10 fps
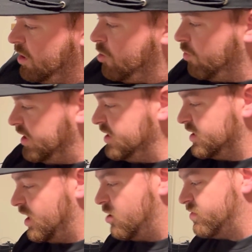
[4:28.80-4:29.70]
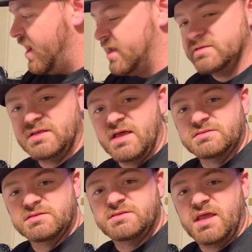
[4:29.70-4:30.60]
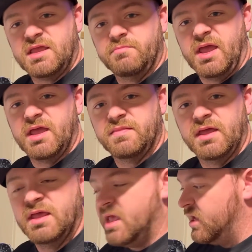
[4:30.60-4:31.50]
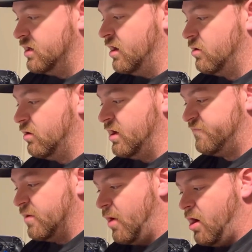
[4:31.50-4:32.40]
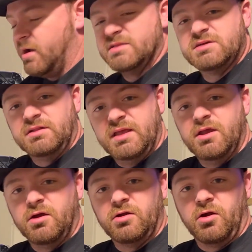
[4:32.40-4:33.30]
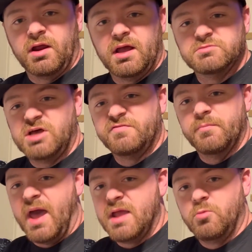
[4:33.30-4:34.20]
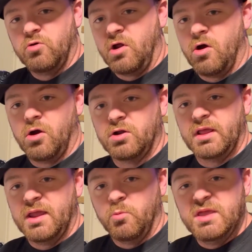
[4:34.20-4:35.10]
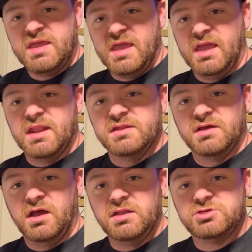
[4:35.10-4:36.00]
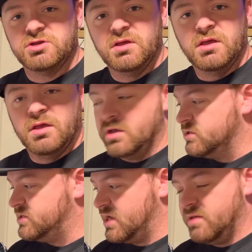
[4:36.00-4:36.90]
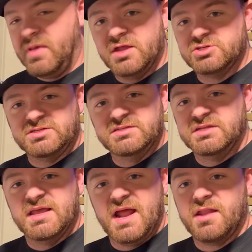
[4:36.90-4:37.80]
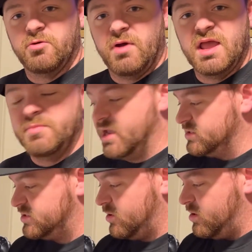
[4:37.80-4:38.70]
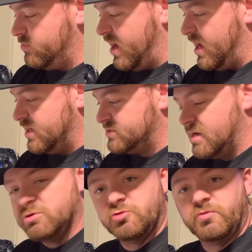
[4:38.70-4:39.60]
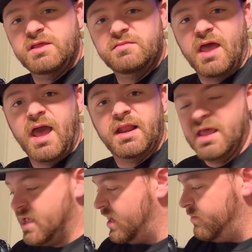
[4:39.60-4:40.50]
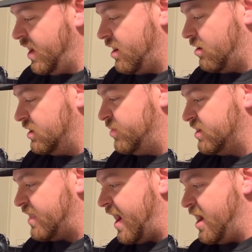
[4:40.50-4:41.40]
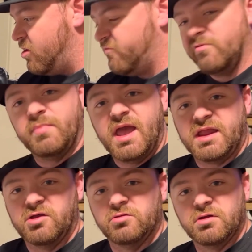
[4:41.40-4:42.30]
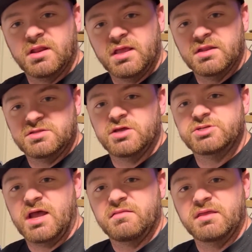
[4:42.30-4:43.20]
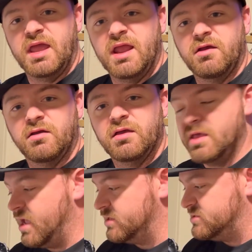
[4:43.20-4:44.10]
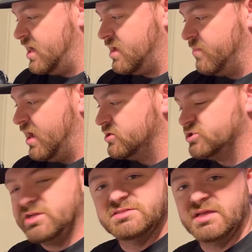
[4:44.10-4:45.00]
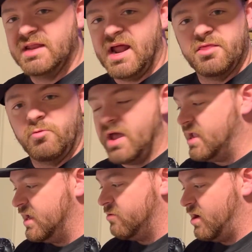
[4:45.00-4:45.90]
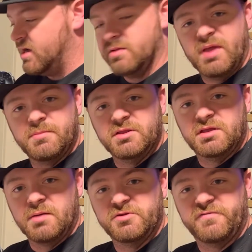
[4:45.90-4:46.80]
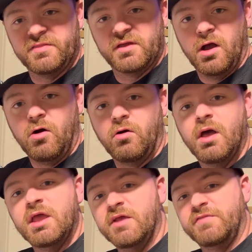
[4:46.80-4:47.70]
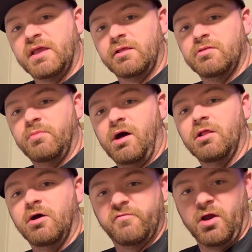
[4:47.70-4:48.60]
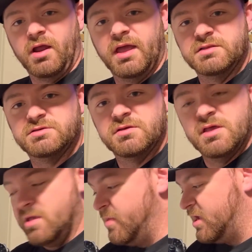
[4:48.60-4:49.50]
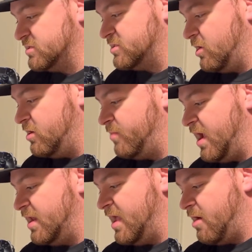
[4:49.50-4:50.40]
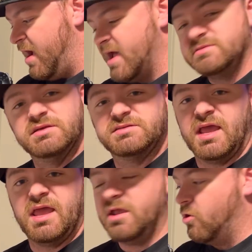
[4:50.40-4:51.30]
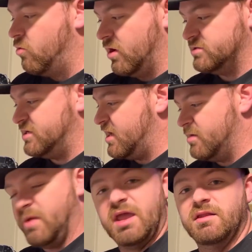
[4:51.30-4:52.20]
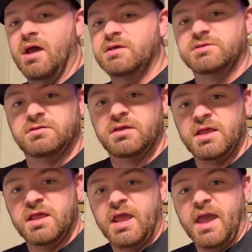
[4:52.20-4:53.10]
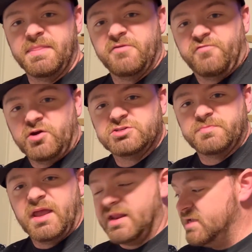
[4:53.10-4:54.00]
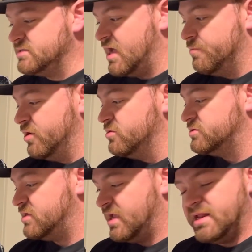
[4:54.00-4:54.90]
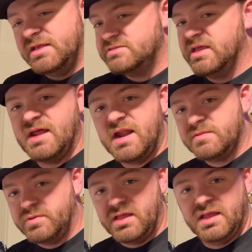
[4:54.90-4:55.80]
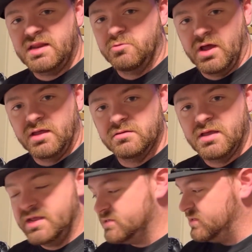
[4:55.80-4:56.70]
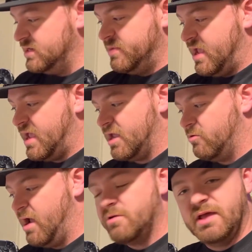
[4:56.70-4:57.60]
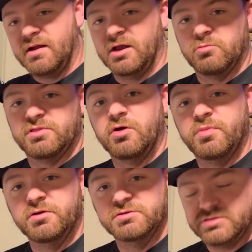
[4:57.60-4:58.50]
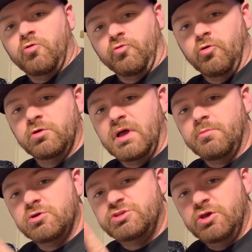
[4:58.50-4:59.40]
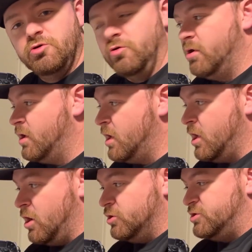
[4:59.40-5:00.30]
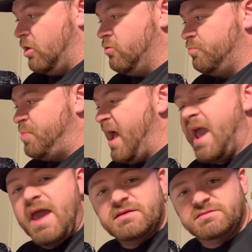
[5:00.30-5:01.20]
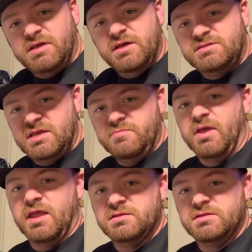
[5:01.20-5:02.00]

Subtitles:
We need to know that as the second man that, if the ball gets cleared or it comes off the backboard hard and we can't get a touch, second man just needs to get out of the way because third man is able to read that. He may already be in the air from back here looking to get a touch out of the air. And second man just needs to get out of the way and get ready to maybe come defend the goal if they clear the ball over our heads. Because third man now has this angle where second man doesn't. And then first man, he's out of boost. He needs to get out of the play anyway. He doesn't need to be hanging around down here with no boost. Rule number 2. don't pass a teammate.